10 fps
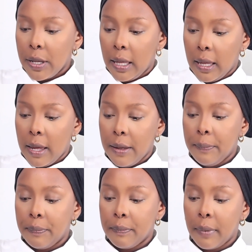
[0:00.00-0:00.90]

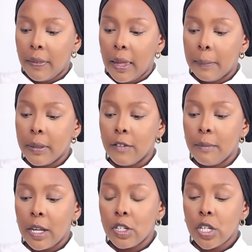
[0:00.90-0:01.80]
here by the apple
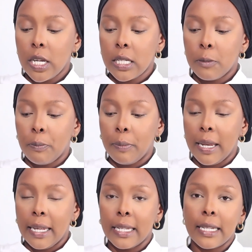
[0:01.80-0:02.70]
of my cheeks,
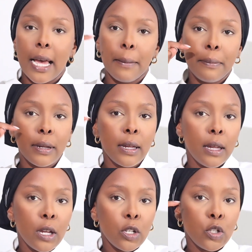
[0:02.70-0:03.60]
bringing it up
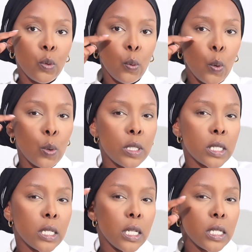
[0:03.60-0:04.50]

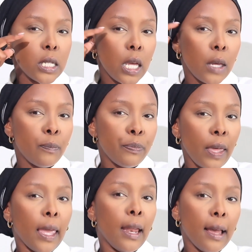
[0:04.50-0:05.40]
towards, let's say,
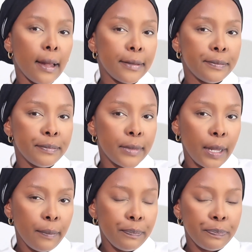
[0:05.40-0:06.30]
the hairline. Yeah.